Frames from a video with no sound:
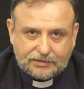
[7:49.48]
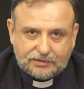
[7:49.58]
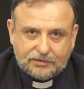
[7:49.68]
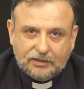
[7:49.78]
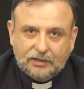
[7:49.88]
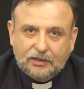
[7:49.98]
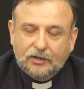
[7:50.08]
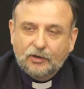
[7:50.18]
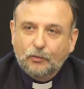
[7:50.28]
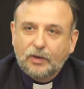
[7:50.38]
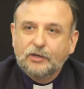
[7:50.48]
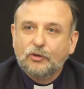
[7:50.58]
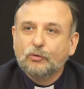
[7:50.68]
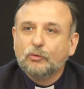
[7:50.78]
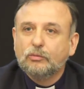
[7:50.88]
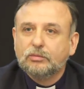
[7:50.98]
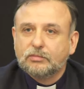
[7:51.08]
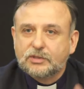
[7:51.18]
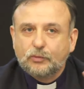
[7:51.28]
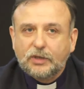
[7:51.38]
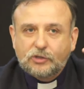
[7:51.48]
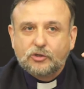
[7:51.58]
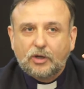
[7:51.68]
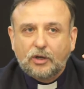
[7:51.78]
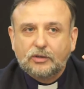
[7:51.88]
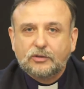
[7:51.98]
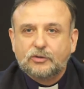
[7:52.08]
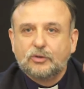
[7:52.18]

as foreign correspondents have grown scarce.